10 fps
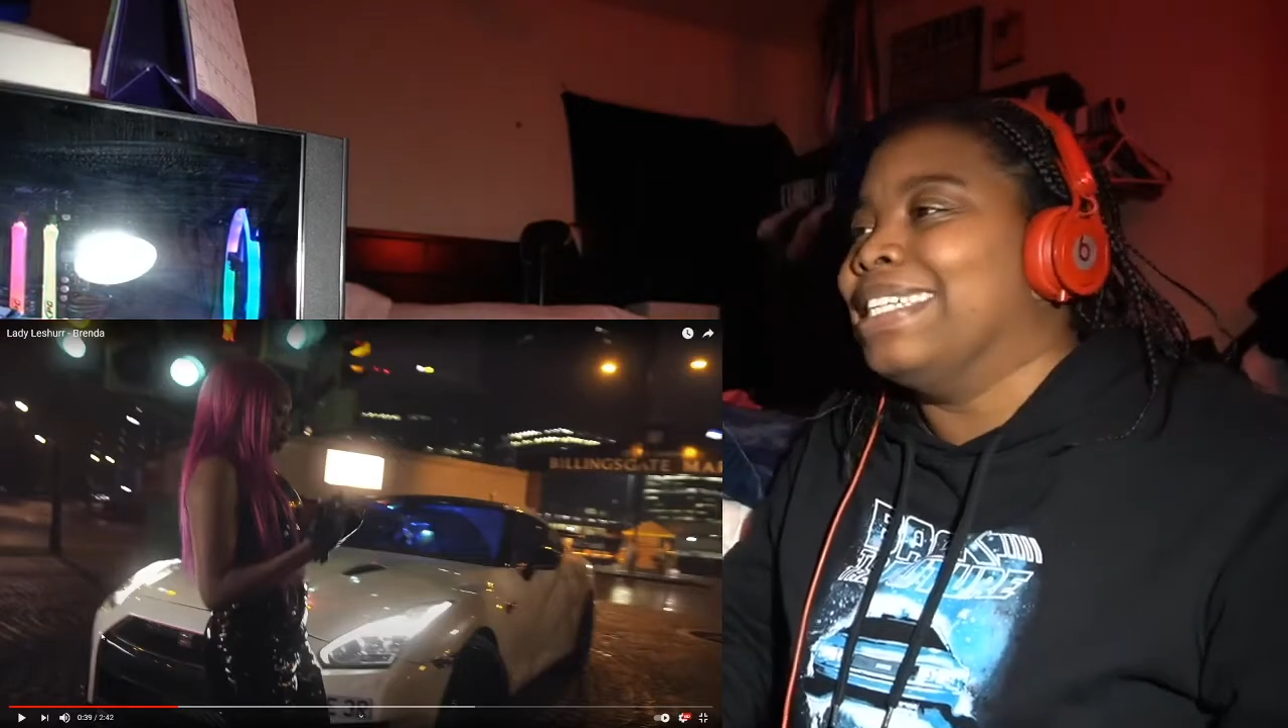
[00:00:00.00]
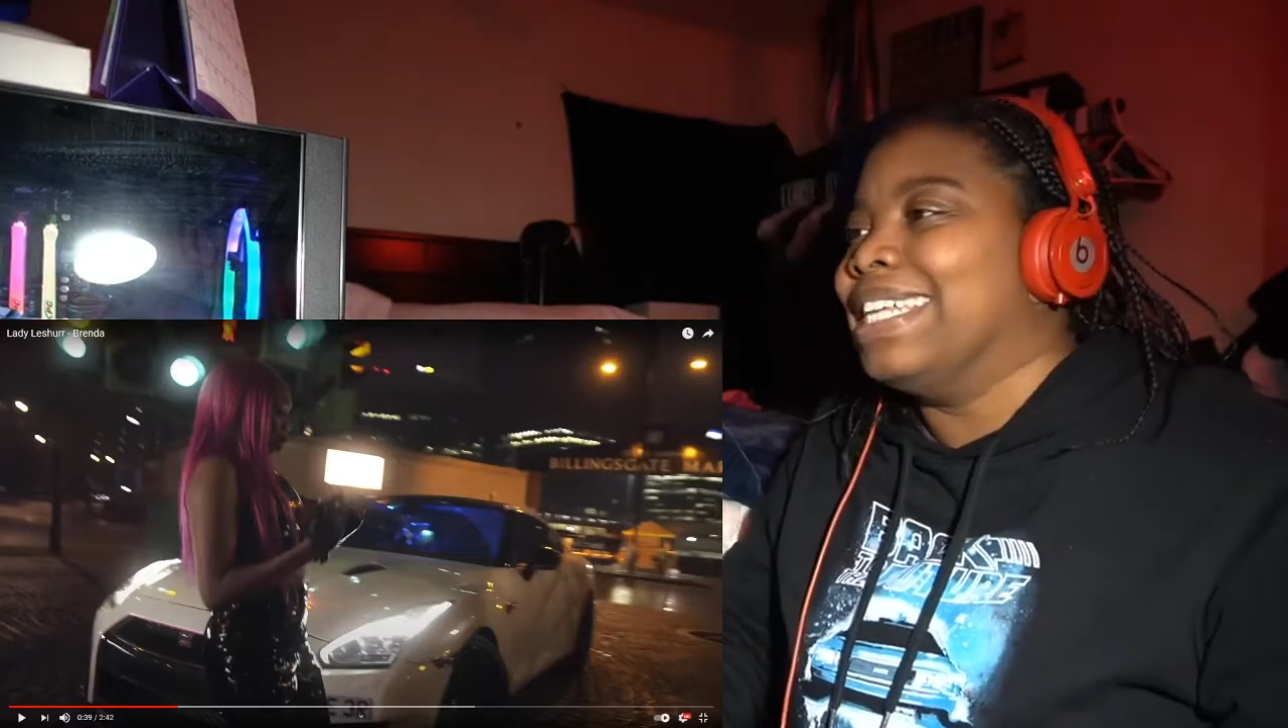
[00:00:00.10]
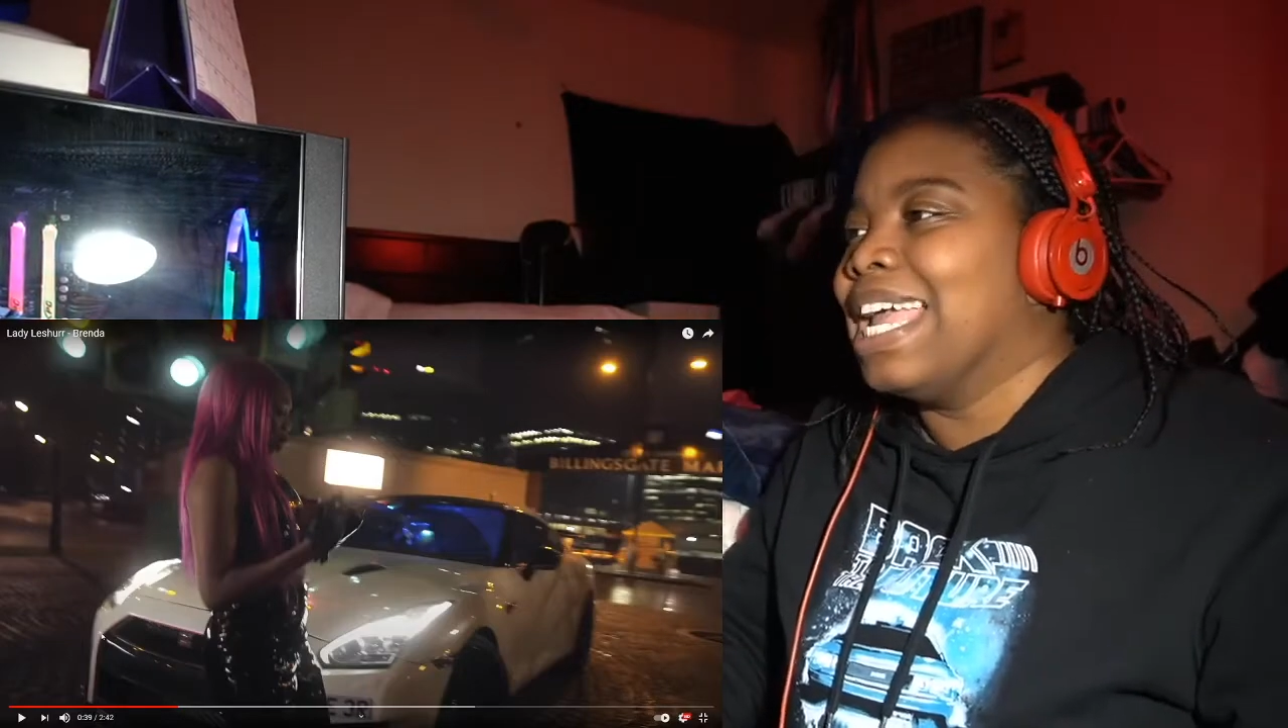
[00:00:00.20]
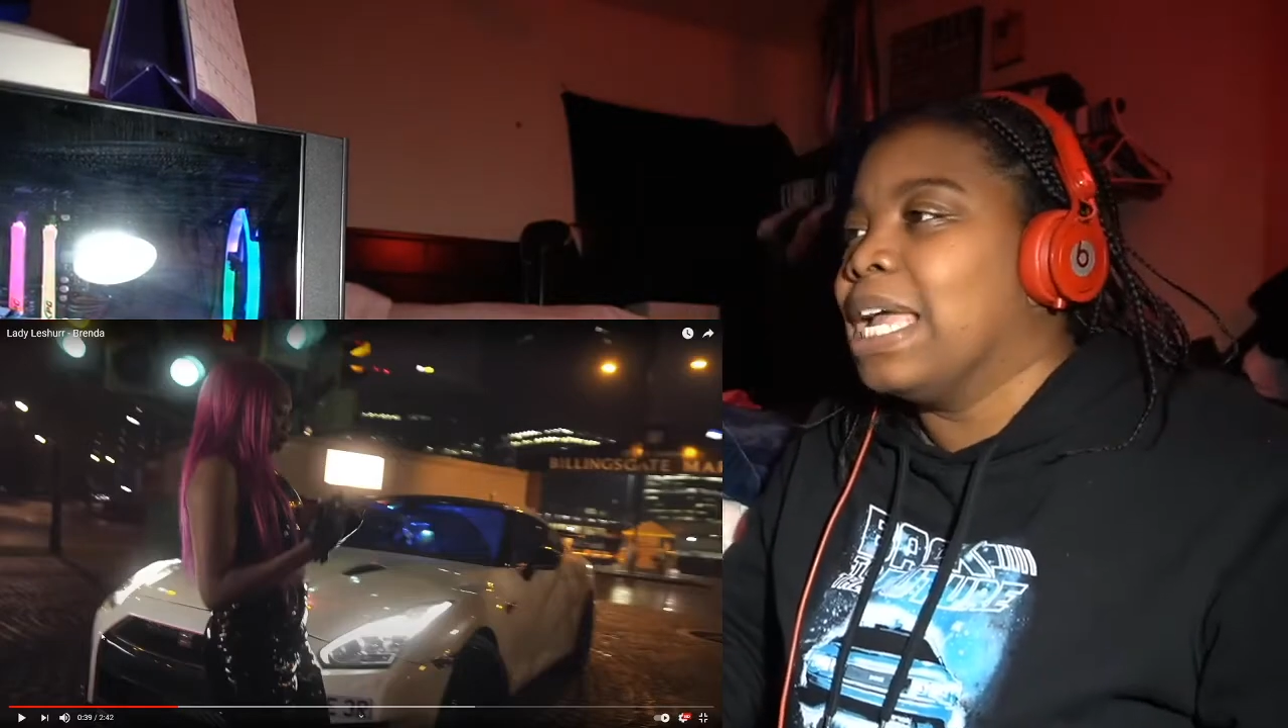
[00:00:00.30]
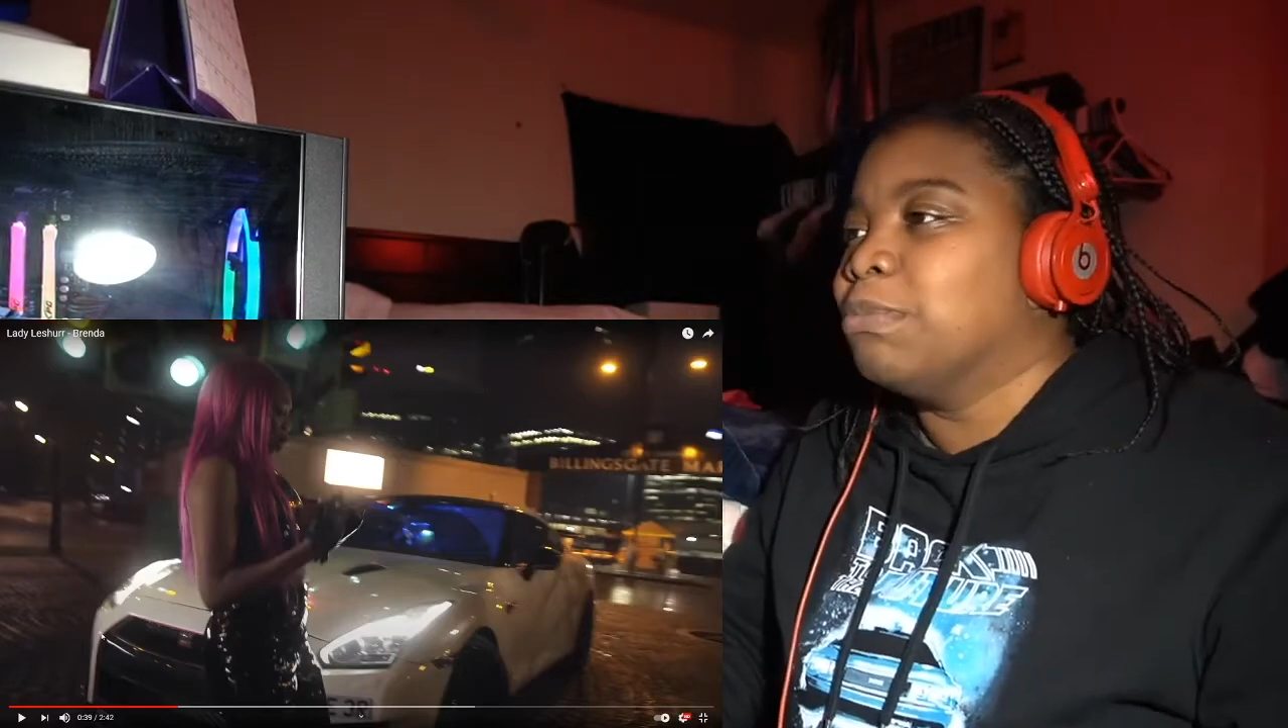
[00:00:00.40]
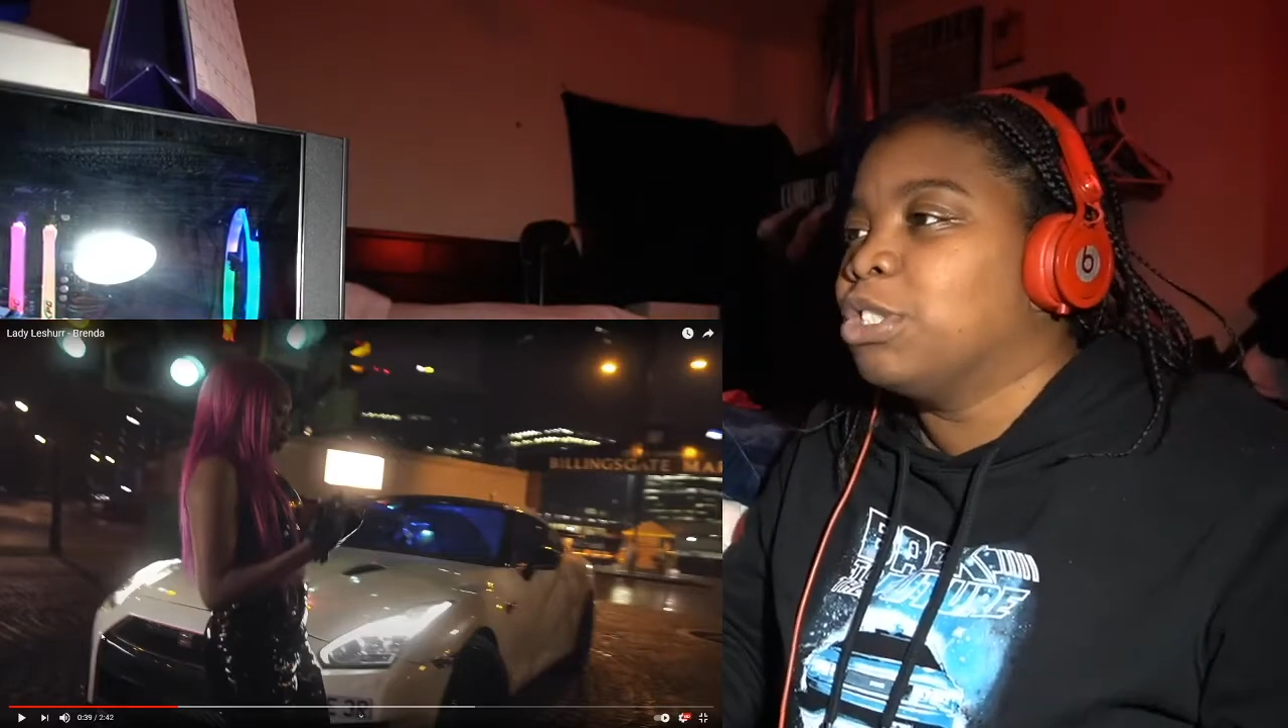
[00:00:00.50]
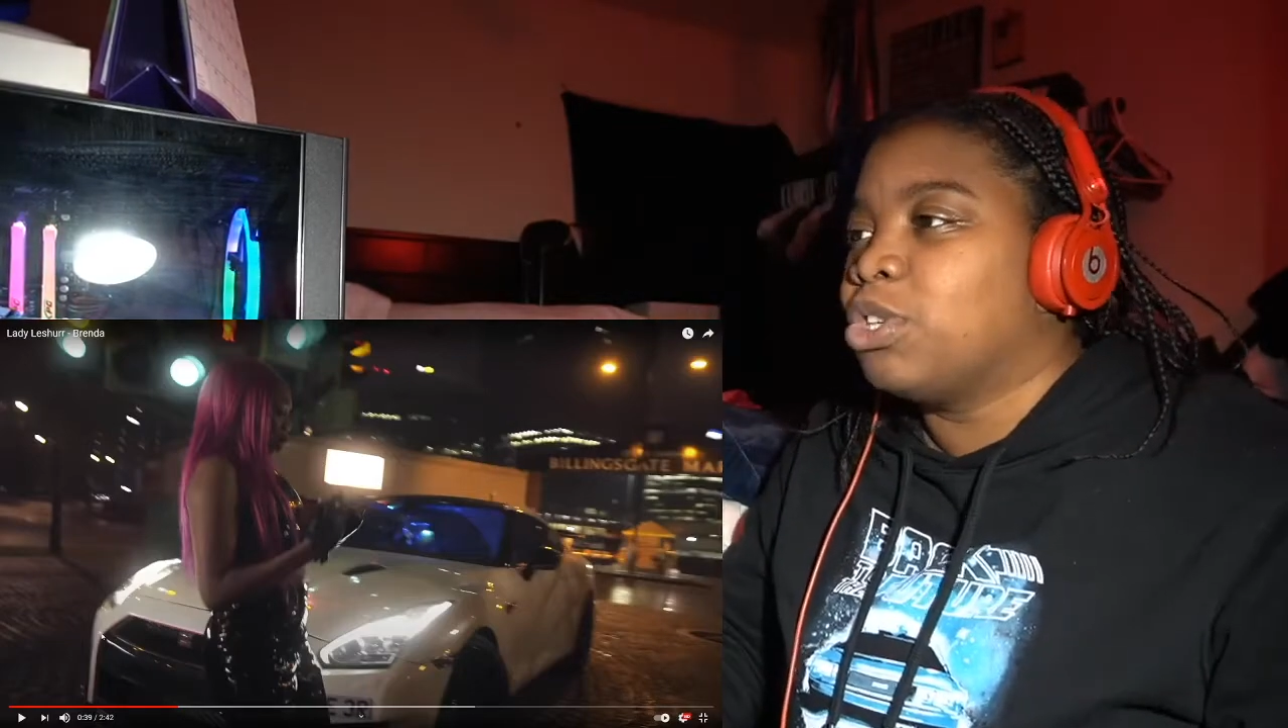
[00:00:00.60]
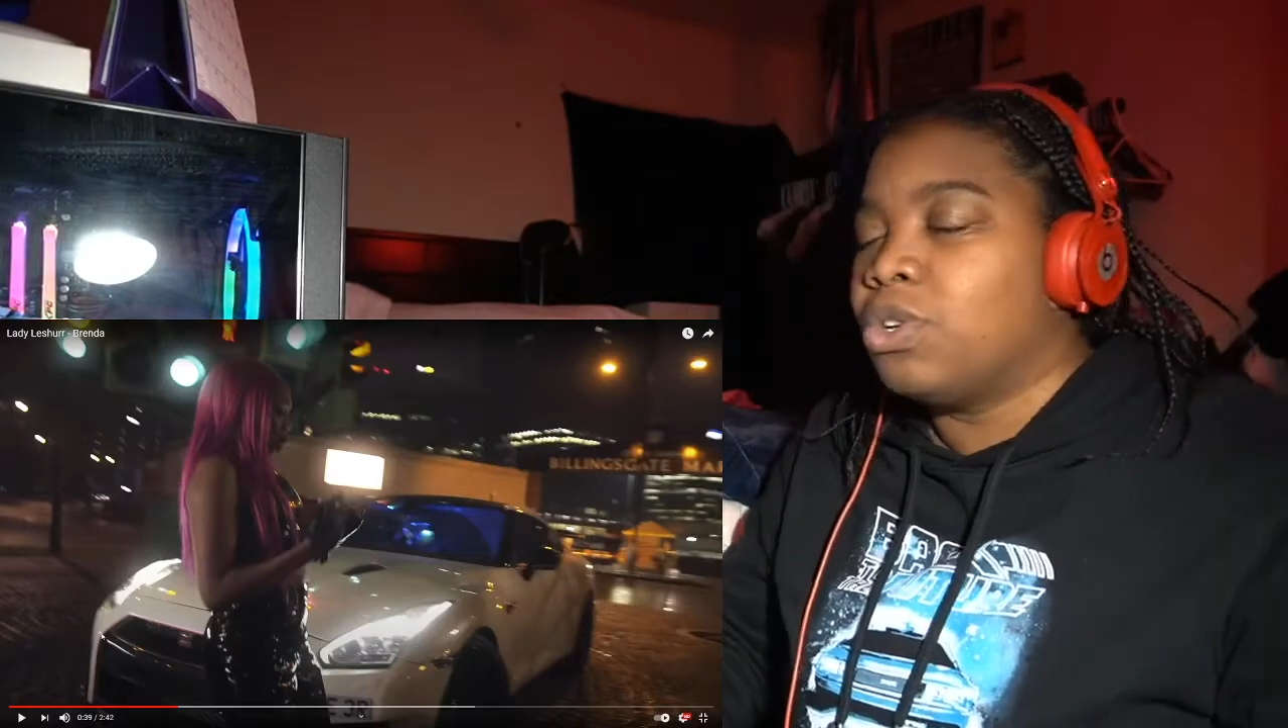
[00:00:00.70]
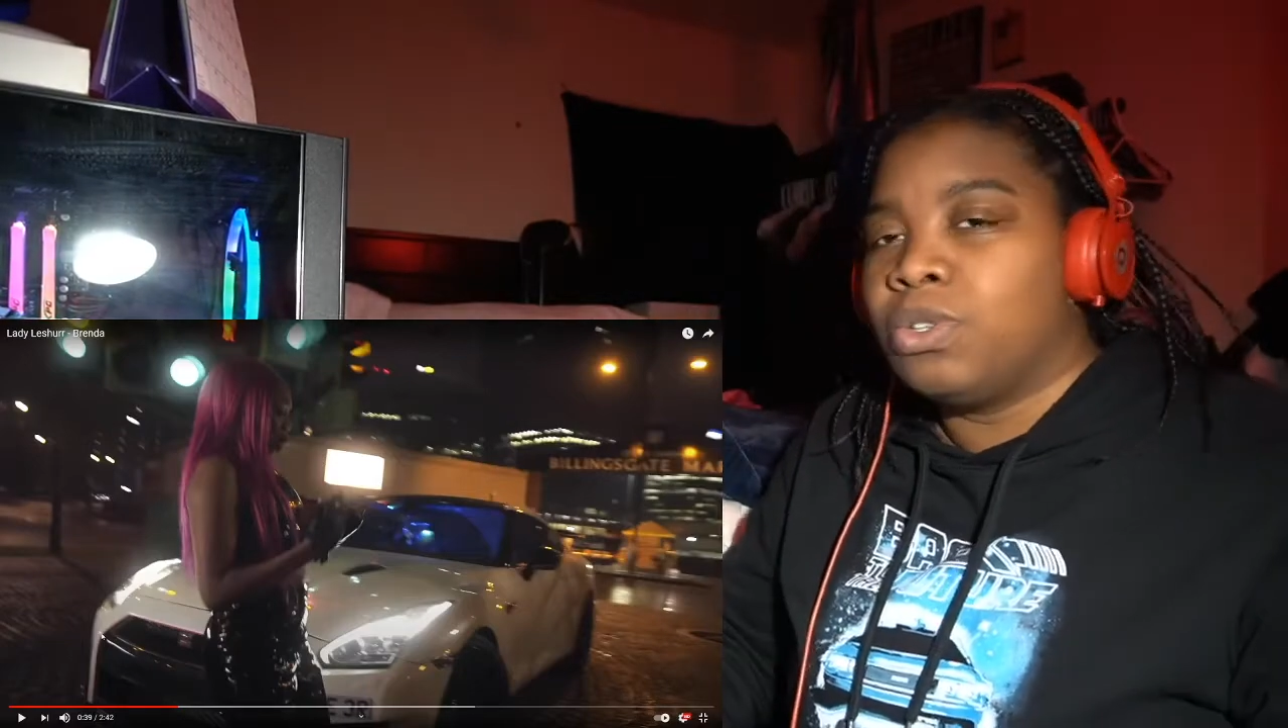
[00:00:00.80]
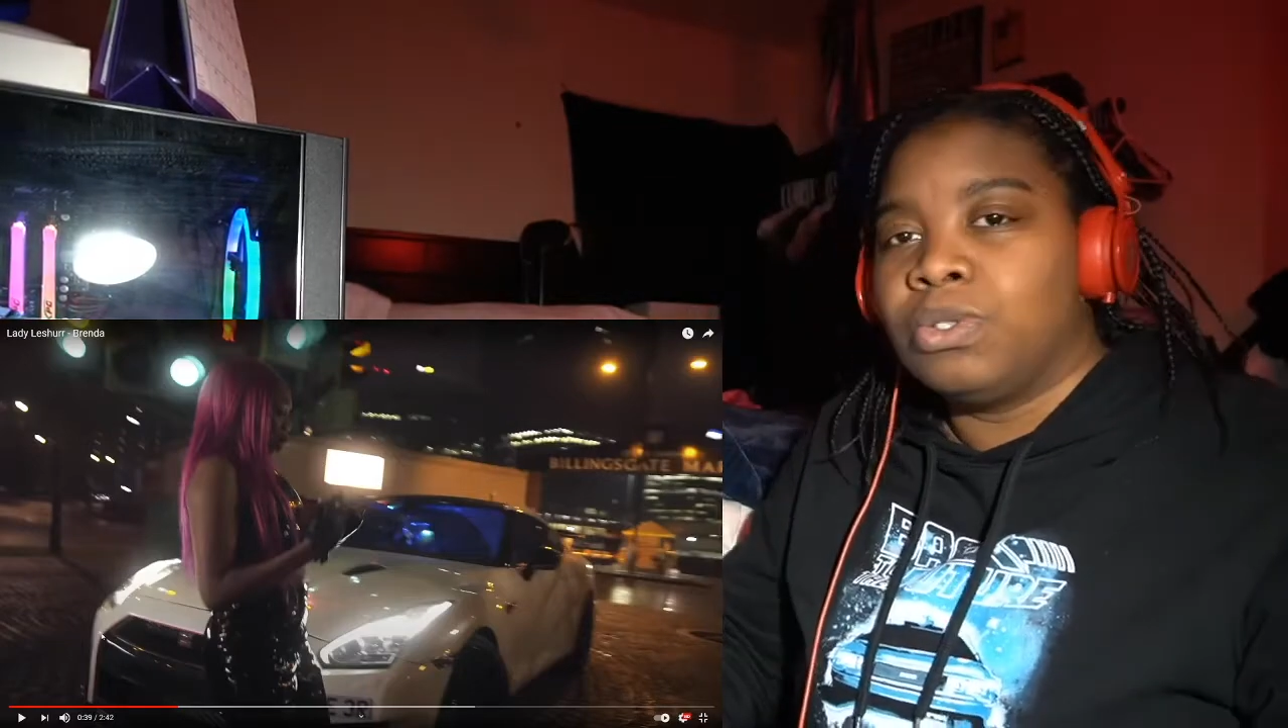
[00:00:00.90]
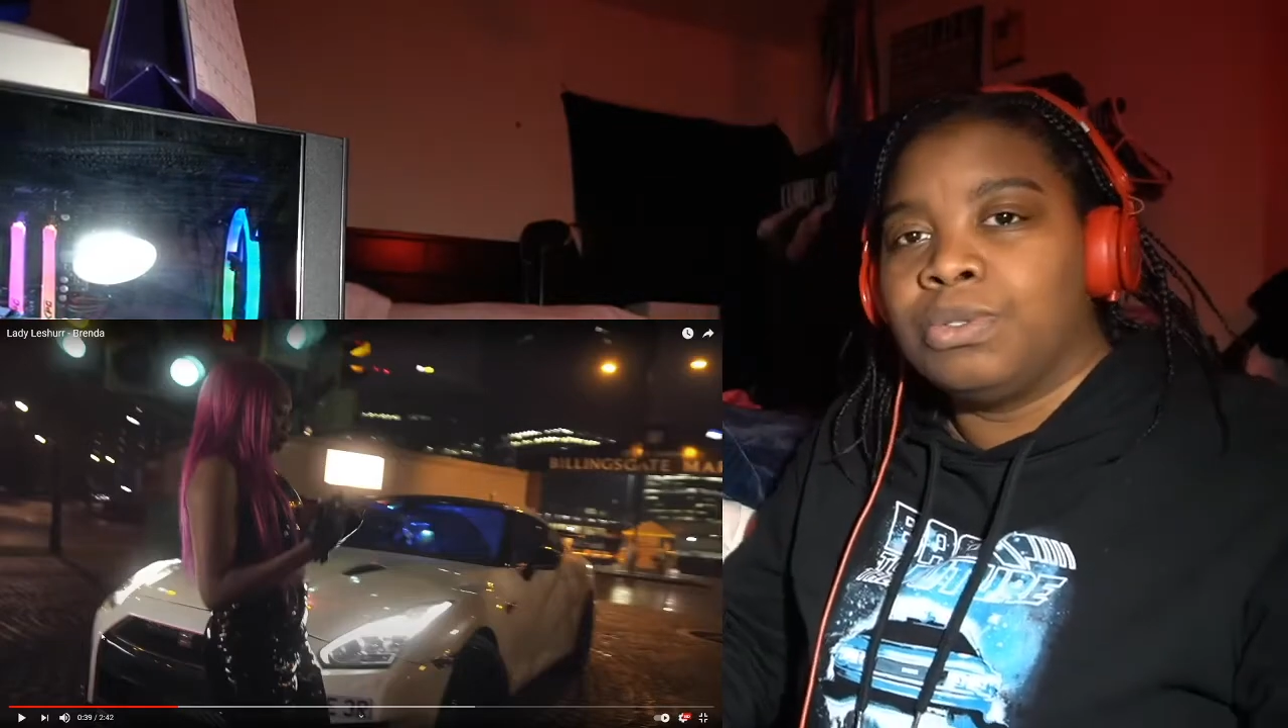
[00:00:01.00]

a damn soul.